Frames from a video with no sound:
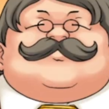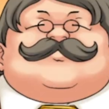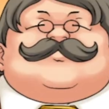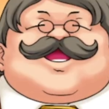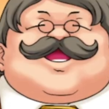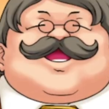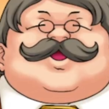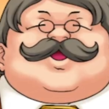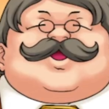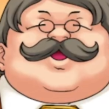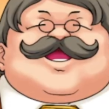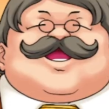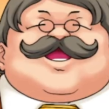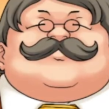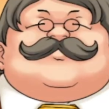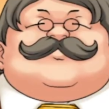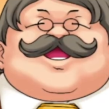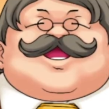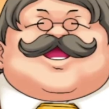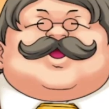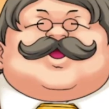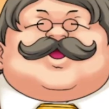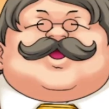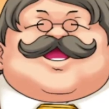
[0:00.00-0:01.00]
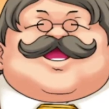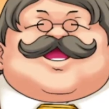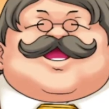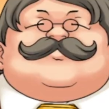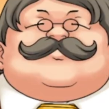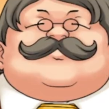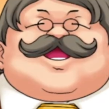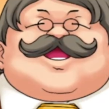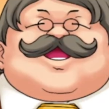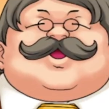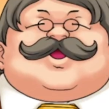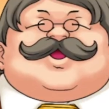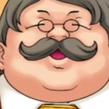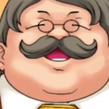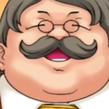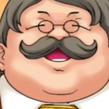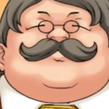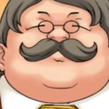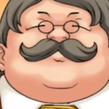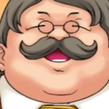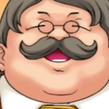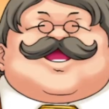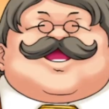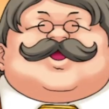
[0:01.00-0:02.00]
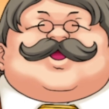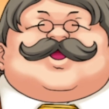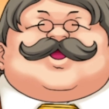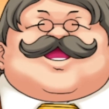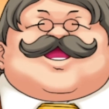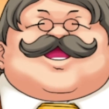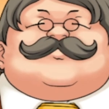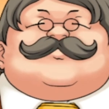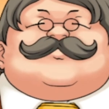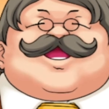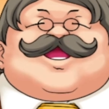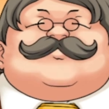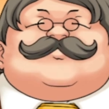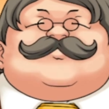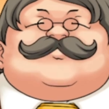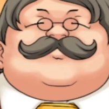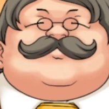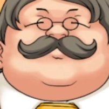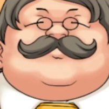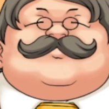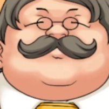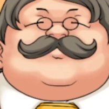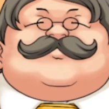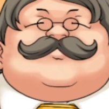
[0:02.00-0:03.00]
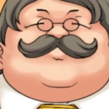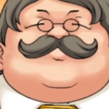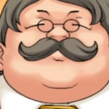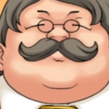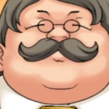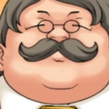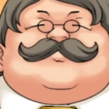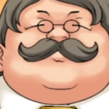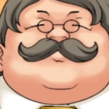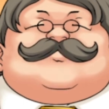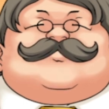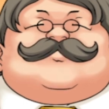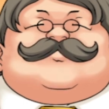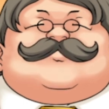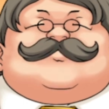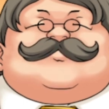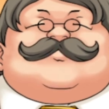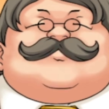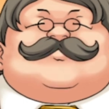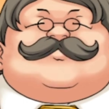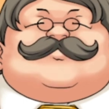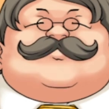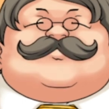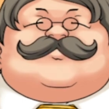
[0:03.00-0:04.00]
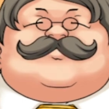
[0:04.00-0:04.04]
I can't promise anything. In fact, I think the chance of finding something are slim.